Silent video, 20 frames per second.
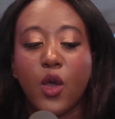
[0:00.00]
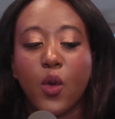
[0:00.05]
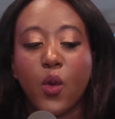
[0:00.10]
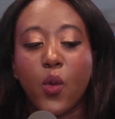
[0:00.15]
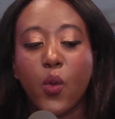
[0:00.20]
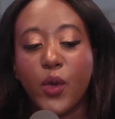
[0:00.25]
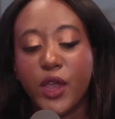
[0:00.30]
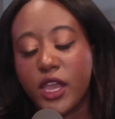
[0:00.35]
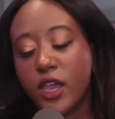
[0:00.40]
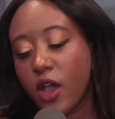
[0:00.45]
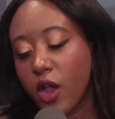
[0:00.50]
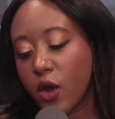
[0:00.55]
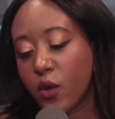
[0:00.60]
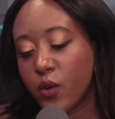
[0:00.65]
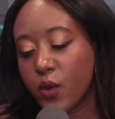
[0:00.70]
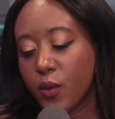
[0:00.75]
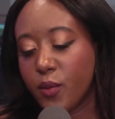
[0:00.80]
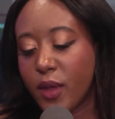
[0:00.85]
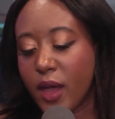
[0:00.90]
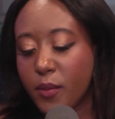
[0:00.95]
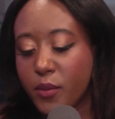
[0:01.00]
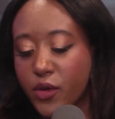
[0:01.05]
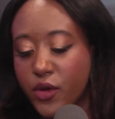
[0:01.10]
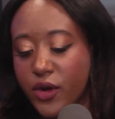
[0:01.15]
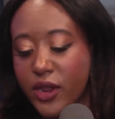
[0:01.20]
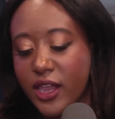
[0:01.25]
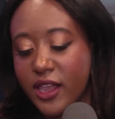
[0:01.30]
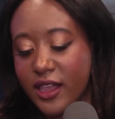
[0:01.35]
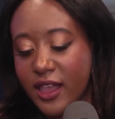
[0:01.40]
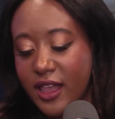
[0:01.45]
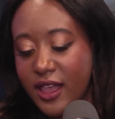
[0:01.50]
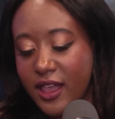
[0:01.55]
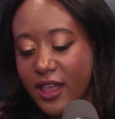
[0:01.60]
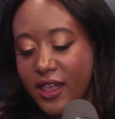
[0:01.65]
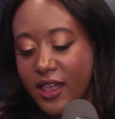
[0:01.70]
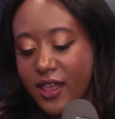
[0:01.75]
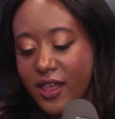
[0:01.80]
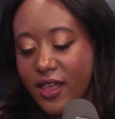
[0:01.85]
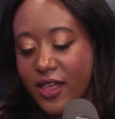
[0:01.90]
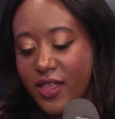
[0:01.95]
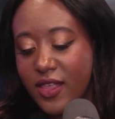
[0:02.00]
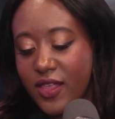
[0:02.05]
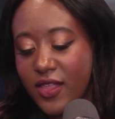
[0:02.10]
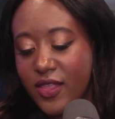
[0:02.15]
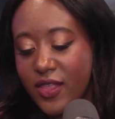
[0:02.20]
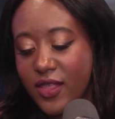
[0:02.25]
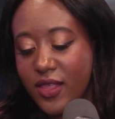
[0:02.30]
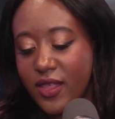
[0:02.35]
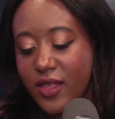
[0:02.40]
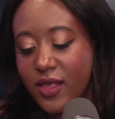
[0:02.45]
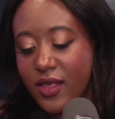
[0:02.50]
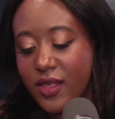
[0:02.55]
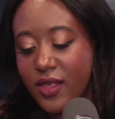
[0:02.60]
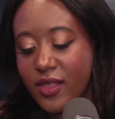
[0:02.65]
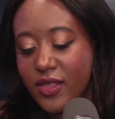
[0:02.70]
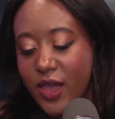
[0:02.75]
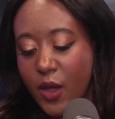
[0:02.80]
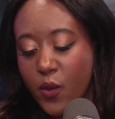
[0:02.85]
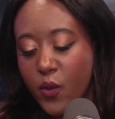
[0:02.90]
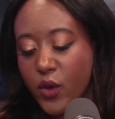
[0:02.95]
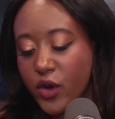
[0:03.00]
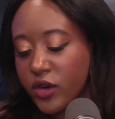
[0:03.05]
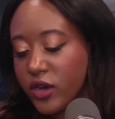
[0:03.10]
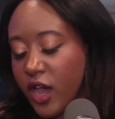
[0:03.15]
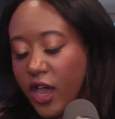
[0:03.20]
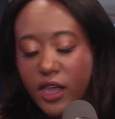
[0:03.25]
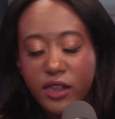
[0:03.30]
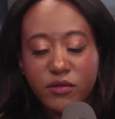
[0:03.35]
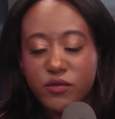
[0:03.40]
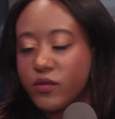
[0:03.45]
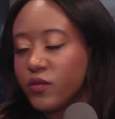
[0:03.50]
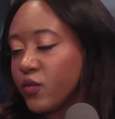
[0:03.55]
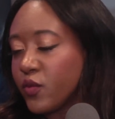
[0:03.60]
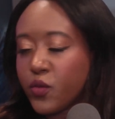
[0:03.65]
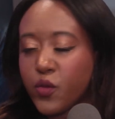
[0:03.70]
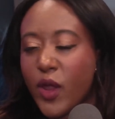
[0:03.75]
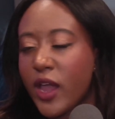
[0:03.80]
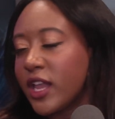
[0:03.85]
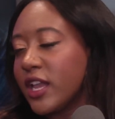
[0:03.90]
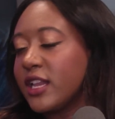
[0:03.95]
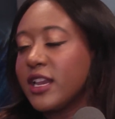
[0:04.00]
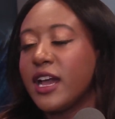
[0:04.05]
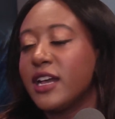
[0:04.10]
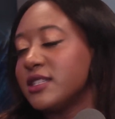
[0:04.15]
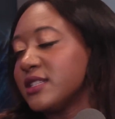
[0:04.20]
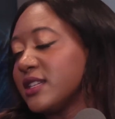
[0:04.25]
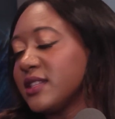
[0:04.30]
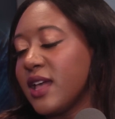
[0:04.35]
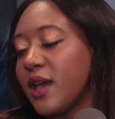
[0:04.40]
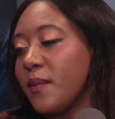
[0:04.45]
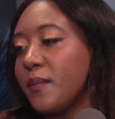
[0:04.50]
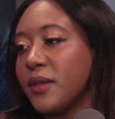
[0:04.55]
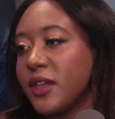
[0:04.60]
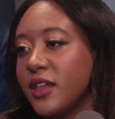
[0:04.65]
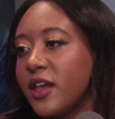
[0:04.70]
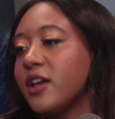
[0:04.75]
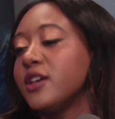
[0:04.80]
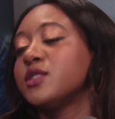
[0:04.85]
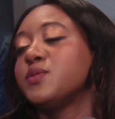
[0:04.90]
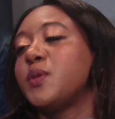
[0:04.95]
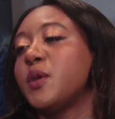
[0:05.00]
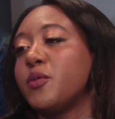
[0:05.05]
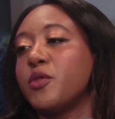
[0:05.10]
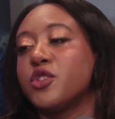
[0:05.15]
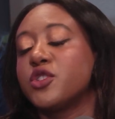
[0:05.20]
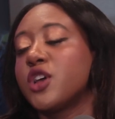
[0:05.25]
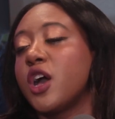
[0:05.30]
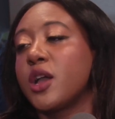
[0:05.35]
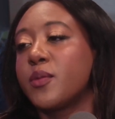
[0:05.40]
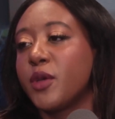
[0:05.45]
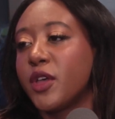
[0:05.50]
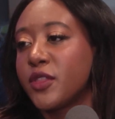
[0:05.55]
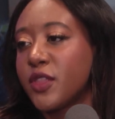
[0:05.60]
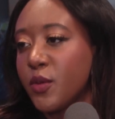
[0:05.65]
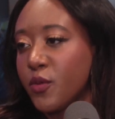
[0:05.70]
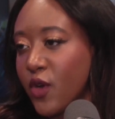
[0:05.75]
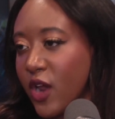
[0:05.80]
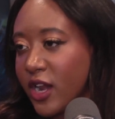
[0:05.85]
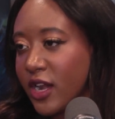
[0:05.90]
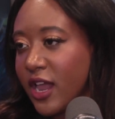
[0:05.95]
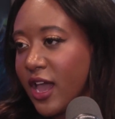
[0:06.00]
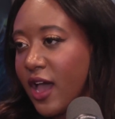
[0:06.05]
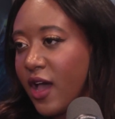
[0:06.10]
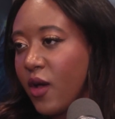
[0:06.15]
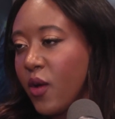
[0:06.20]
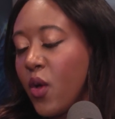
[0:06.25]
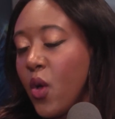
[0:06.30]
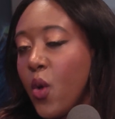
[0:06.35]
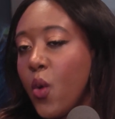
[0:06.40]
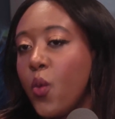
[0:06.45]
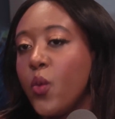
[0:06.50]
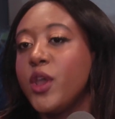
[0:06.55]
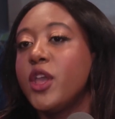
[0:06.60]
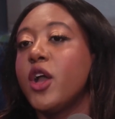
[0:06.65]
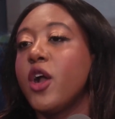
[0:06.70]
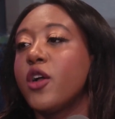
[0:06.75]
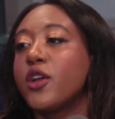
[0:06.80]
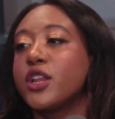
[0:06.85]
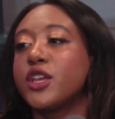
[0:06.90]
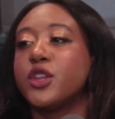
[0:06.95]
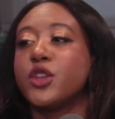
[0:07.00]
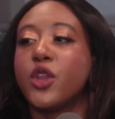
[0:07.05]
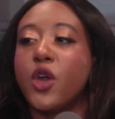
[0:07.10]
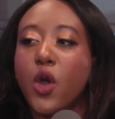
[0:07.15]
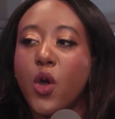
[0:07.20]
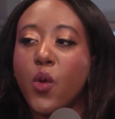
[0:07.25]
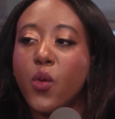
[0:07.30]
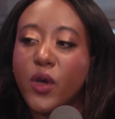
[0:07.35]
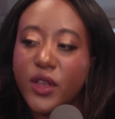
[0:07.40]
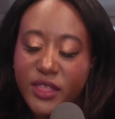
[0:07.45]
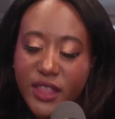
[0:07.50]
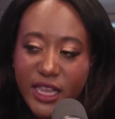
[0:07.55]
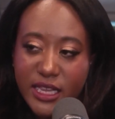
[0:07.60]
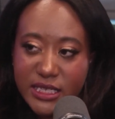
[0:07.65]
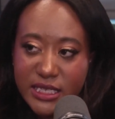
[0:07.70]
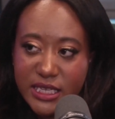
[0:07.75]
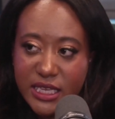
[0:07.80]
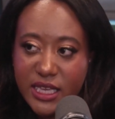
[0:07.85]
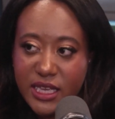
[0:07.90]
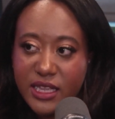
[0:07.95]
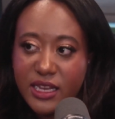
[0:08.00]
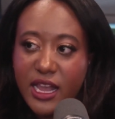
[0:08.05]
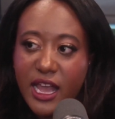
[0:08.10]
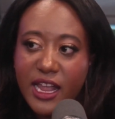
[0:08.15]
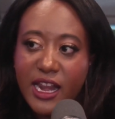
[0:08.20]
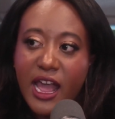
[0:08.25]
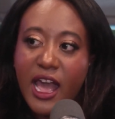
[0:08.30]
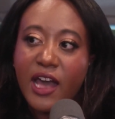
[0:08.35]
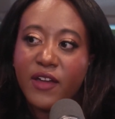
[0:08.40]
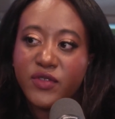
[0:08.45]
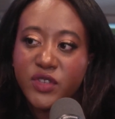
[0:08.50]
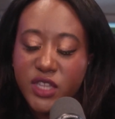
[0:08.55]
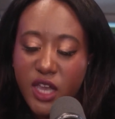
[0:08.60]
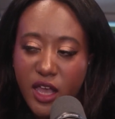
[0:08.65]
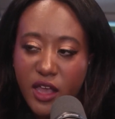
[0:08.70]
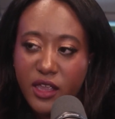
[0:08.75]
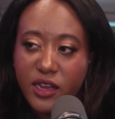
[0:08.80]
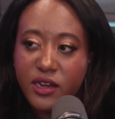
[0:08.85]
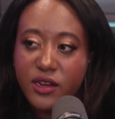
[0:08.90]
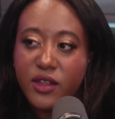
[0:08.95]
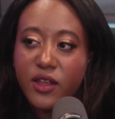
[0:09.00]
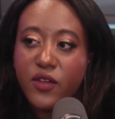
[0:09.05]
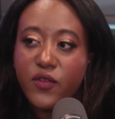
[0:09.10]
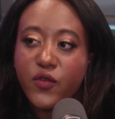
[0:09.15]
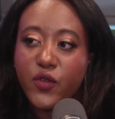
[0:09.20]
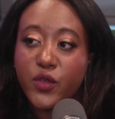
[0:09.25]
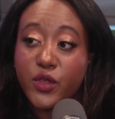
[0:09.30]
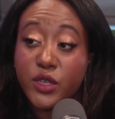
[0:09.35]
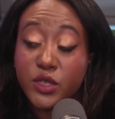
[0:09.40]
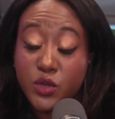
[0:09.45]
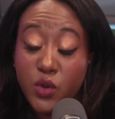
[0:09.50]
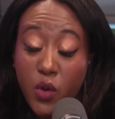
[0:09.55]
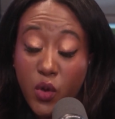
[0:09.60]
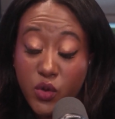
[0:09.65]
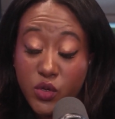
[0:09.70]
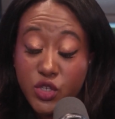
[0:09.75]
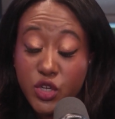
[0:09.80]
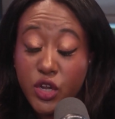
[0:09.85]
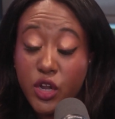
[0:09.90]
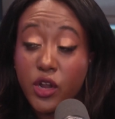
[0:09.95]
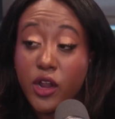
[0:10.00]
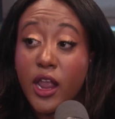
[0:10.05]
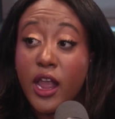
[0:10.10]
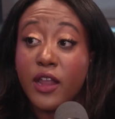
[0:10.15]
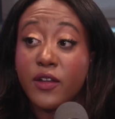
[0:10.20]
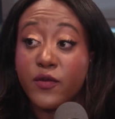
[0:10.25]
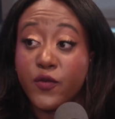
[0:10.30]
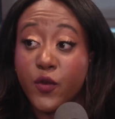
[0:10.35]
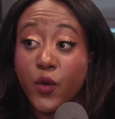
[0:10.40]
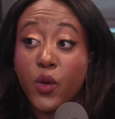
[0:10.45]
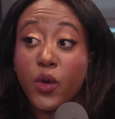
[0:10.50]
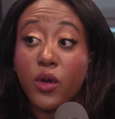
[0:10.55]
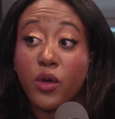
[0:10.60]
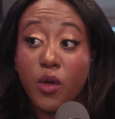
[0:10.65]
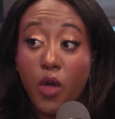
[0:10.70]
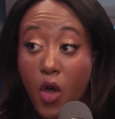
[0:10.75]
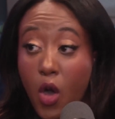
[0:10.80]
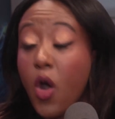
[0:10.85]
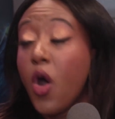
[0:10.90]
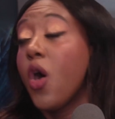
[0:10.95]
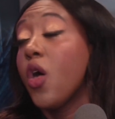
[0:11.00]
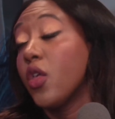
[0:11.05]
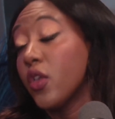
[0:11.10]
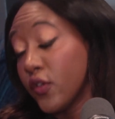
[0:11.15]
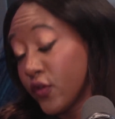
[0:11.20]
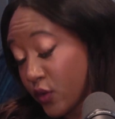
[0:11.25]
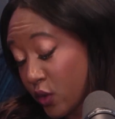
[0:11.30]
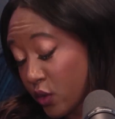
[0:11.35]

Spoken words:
we are remembering that we're not recognizing them because people are talking about them right now. We already know what they did and have done for this culture and for all of